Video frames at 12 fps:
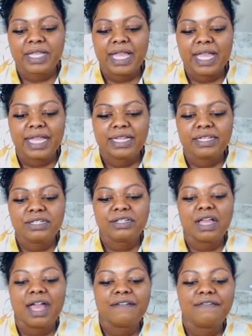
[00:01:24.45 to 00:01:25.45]
And
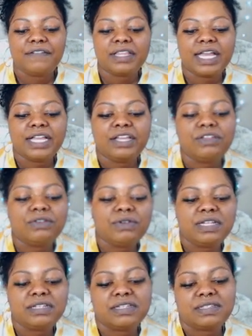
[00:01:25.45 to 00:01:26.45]
I feel like you
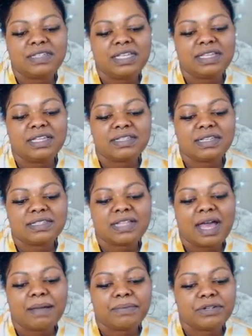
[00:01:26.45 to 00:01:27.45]
need to see this as
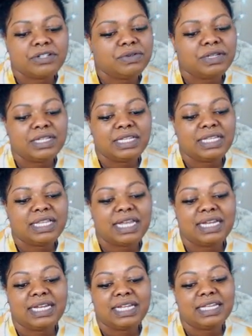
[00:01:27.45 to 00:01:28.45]
the opportunity
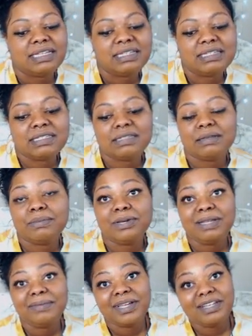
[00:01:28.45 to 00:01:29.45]
that it is,
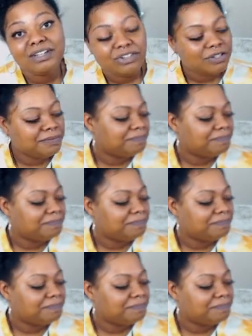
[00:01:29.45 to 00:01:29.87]
pretty much.